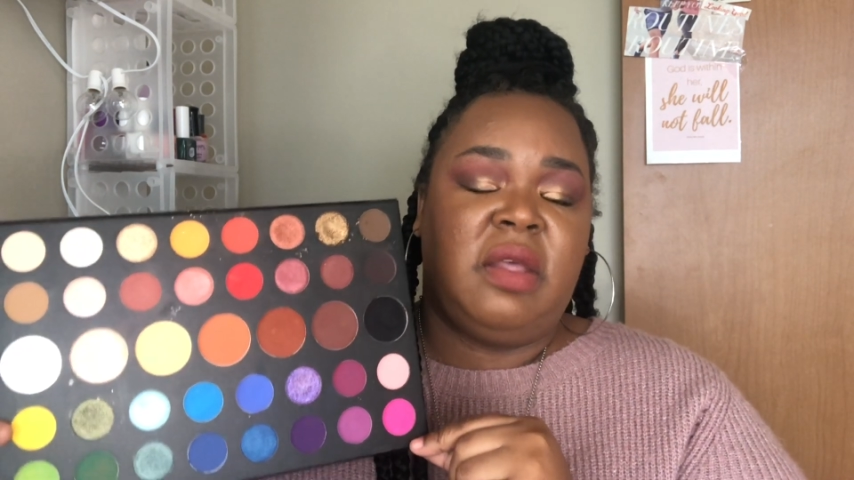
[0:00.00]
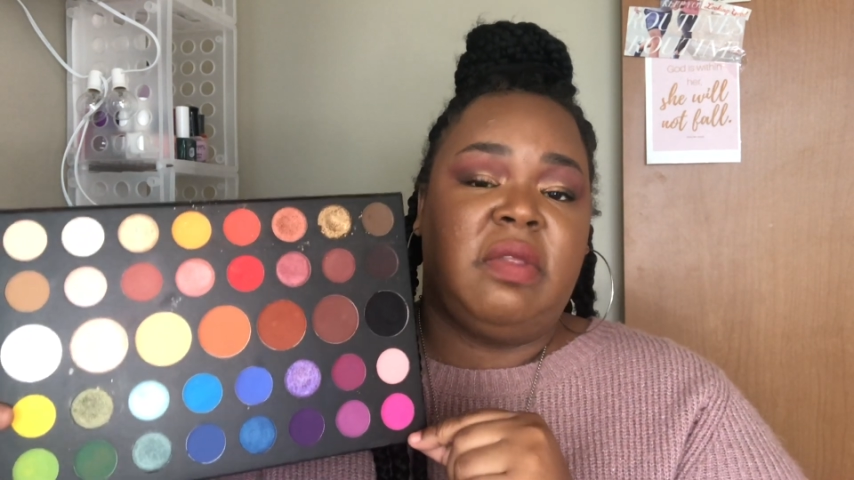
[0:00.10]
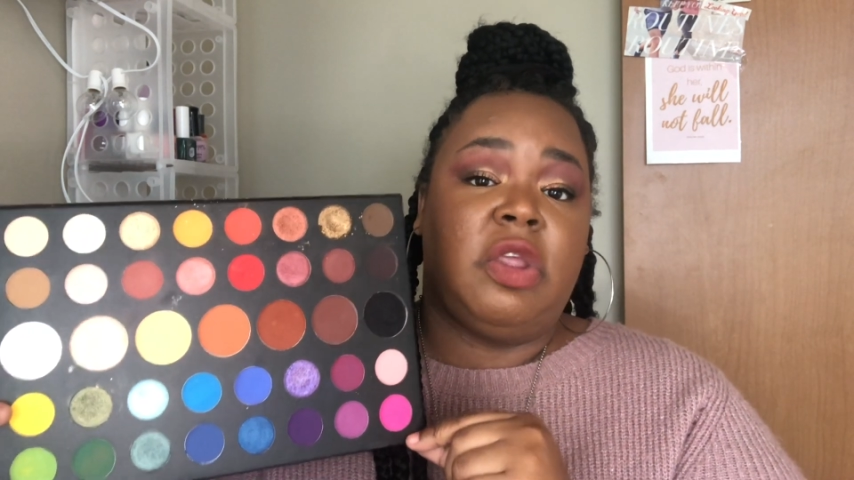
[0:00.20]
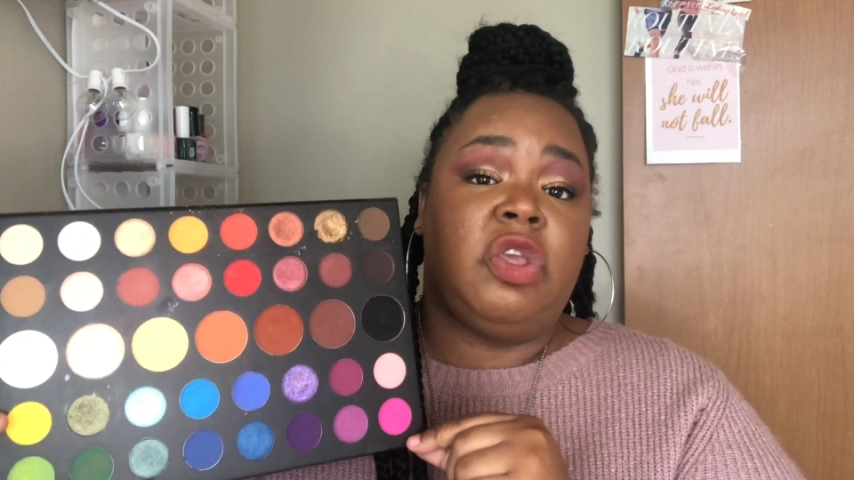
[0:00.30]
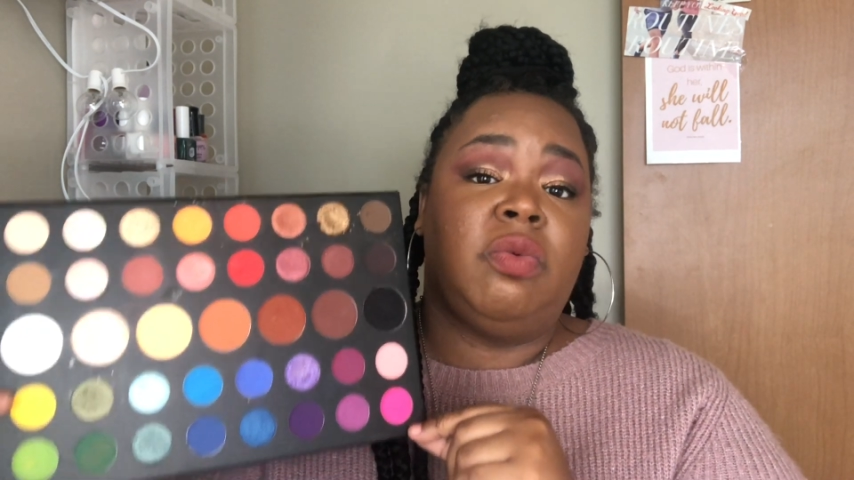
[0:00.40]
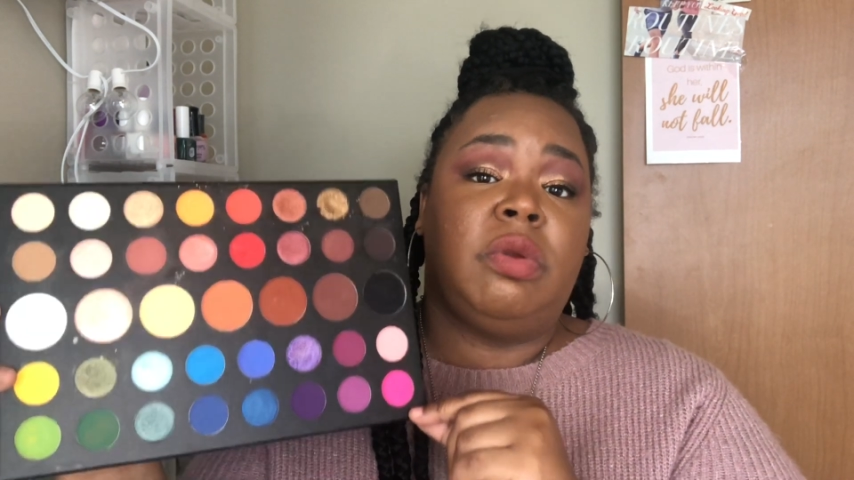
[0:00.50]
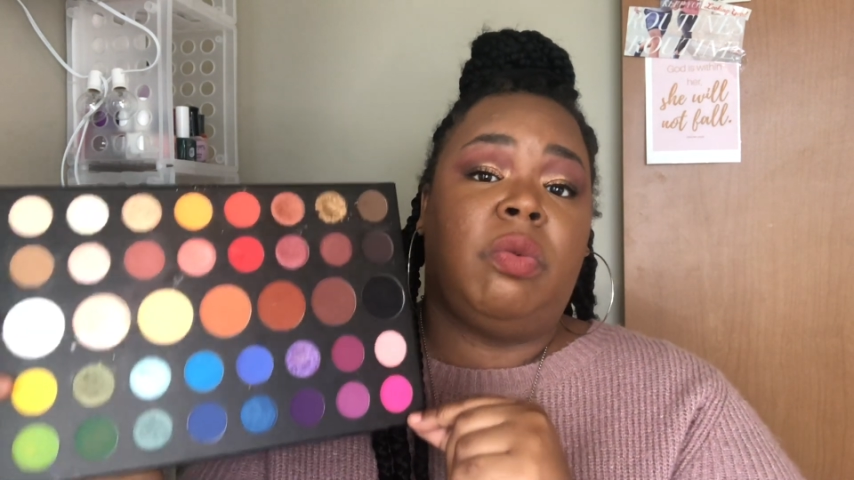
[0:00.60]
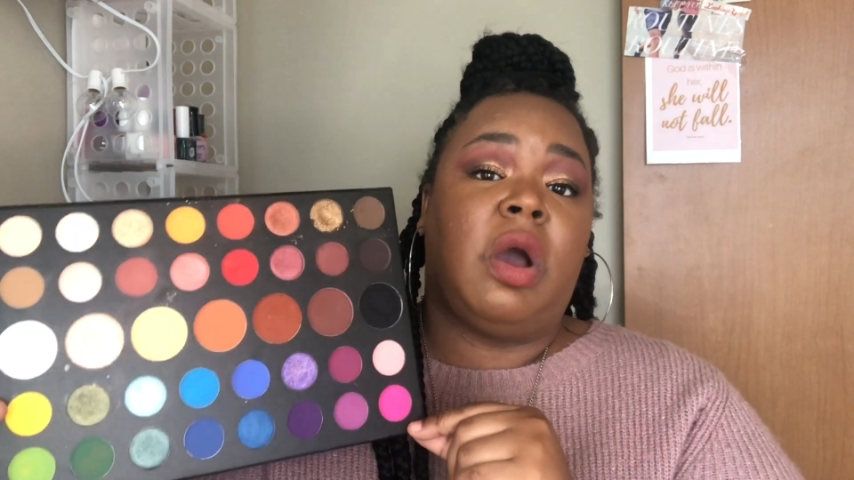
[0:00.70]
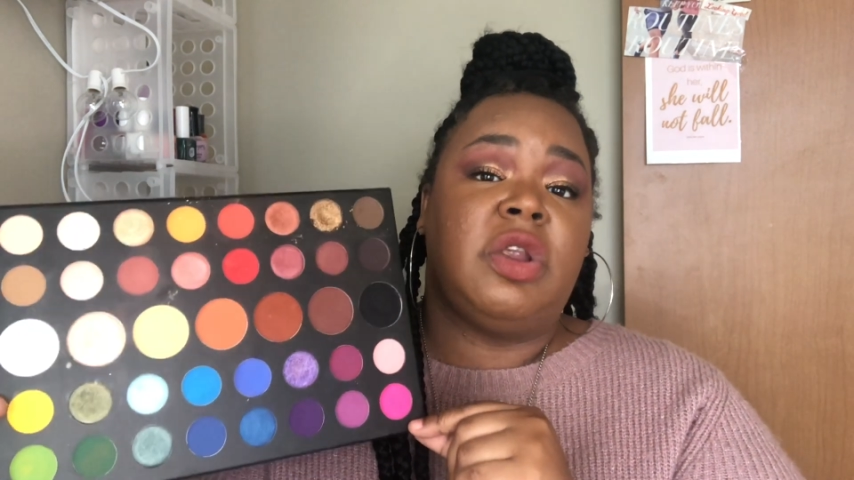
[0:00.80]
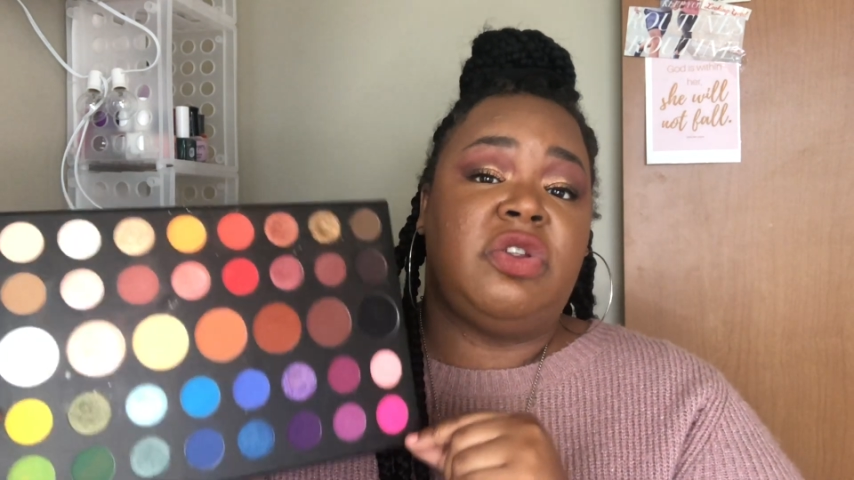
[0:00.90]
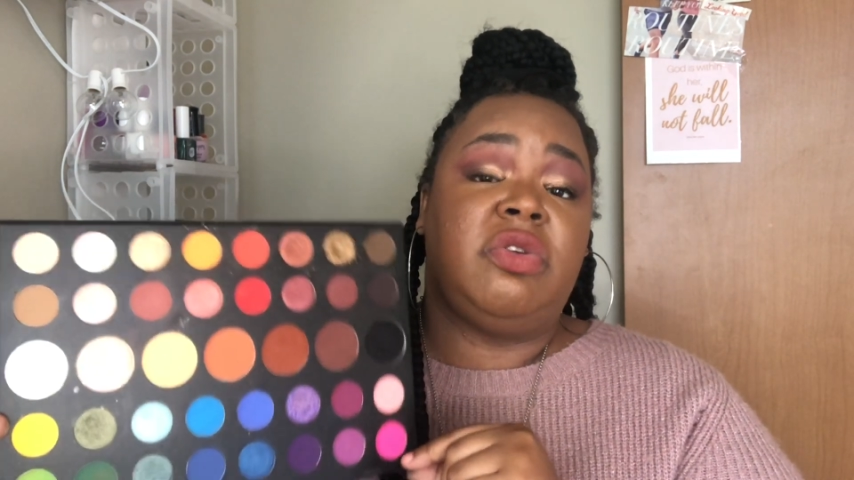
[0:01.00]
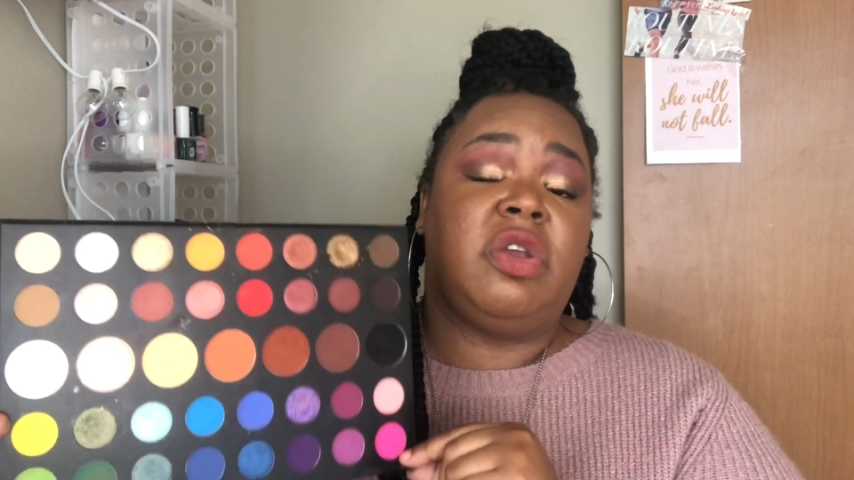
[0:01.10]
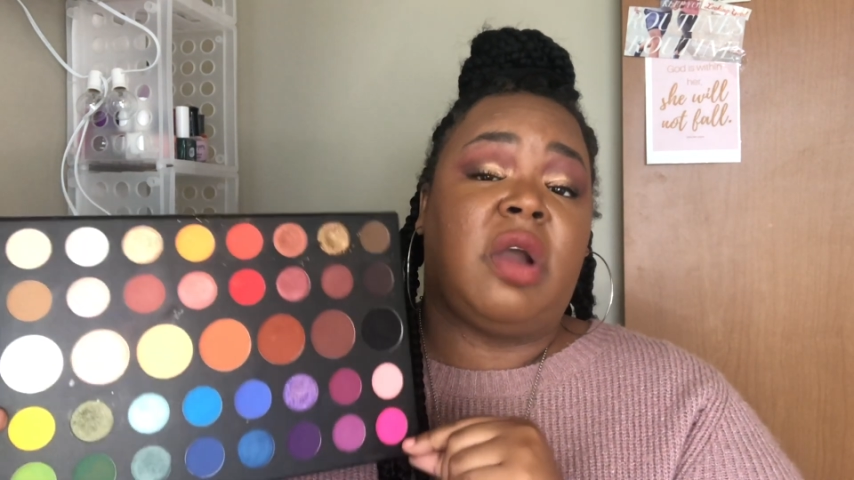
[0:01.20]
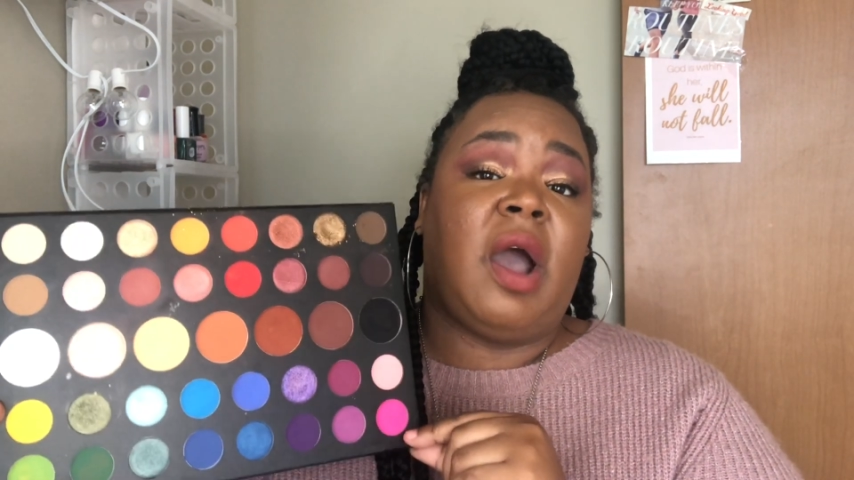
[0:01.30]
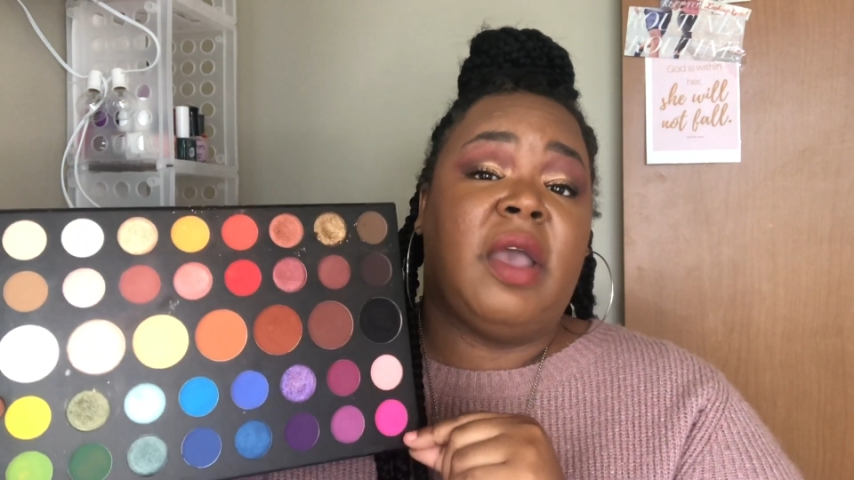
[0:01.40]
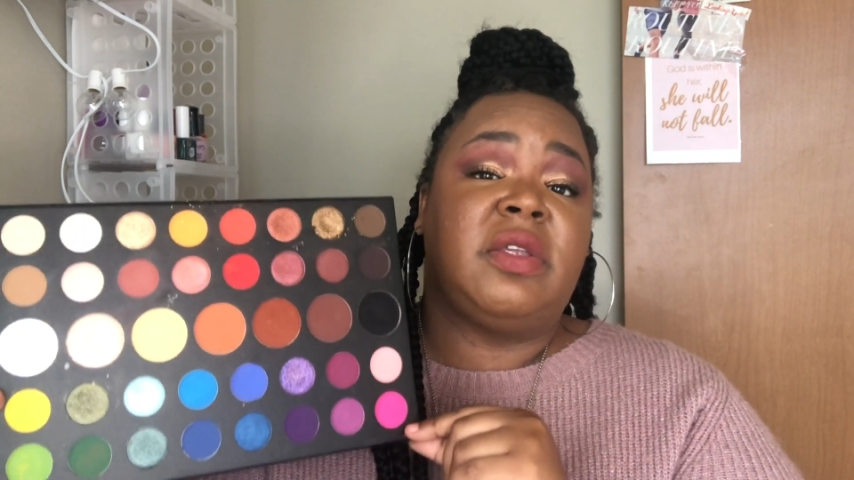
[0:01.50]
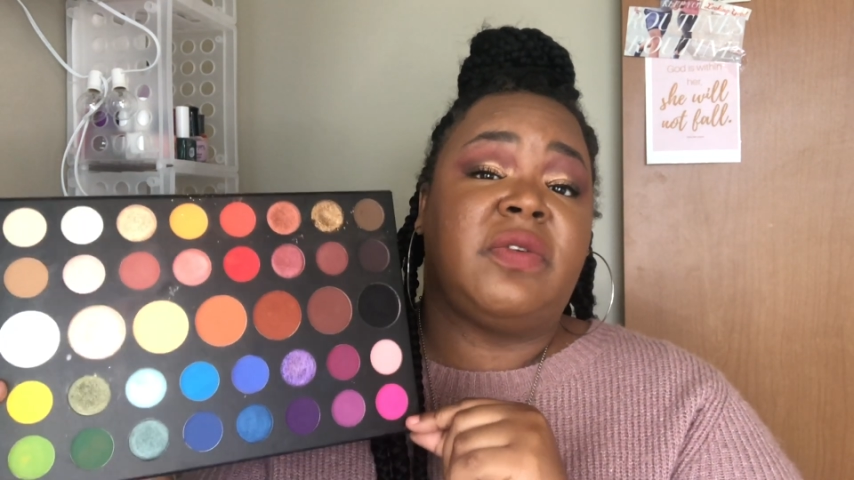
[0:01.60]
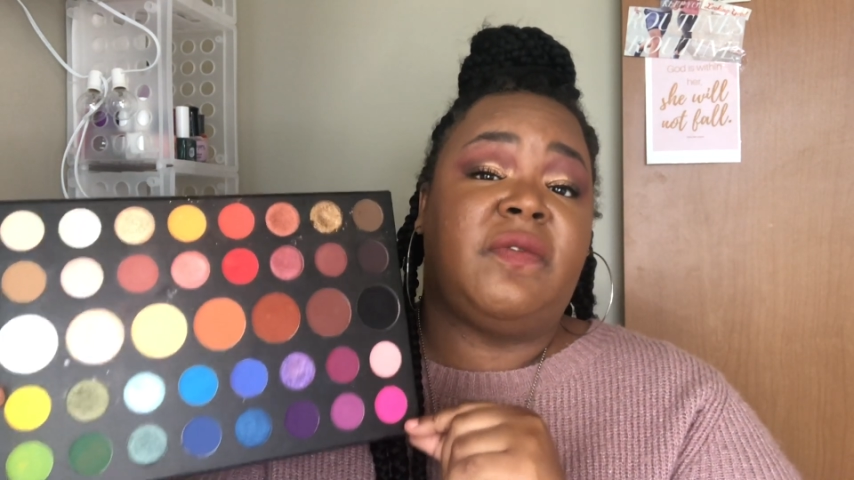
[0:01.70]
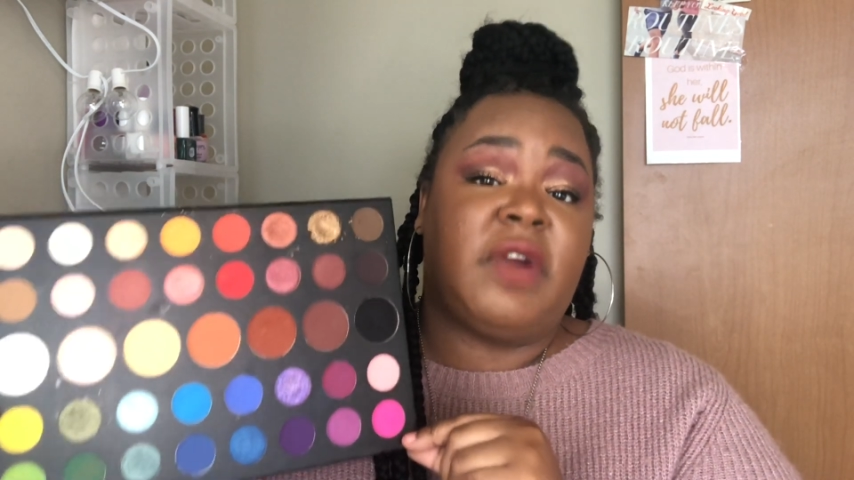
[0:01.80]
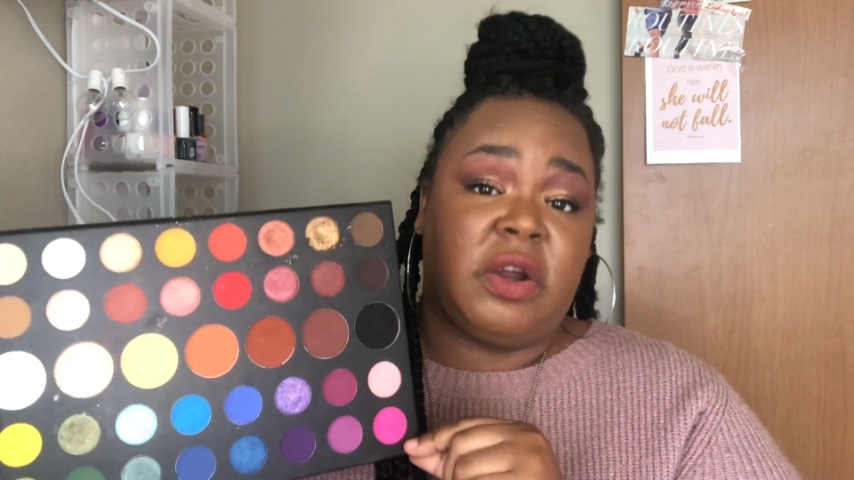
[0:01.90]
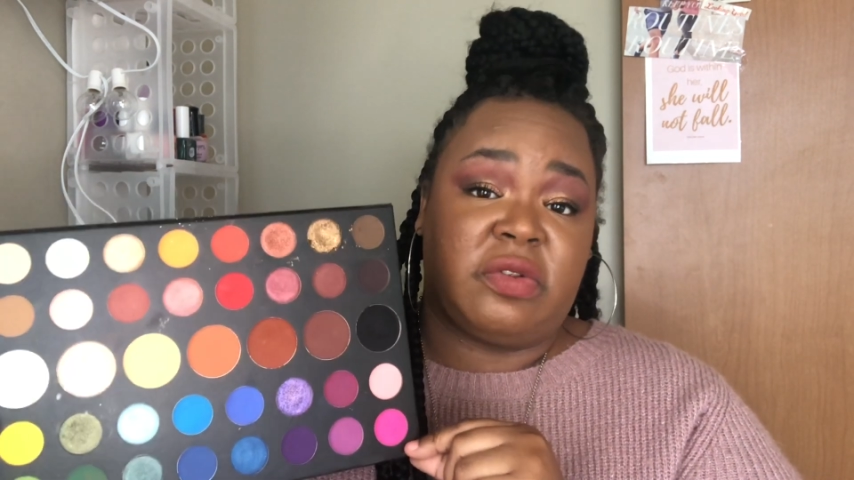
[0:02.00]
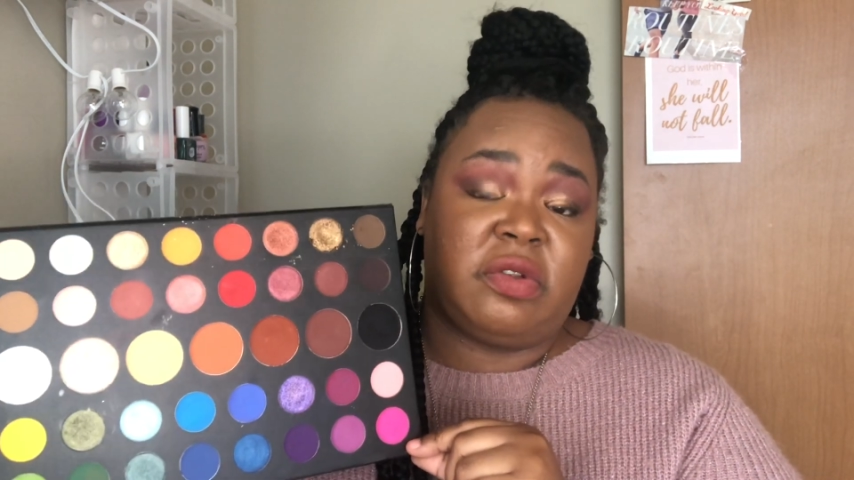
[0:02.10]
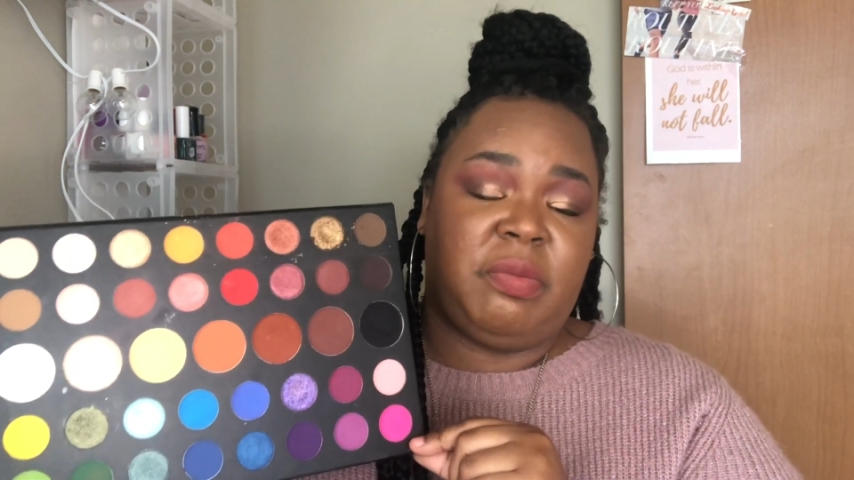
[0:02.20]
that you would want to do your eyes first,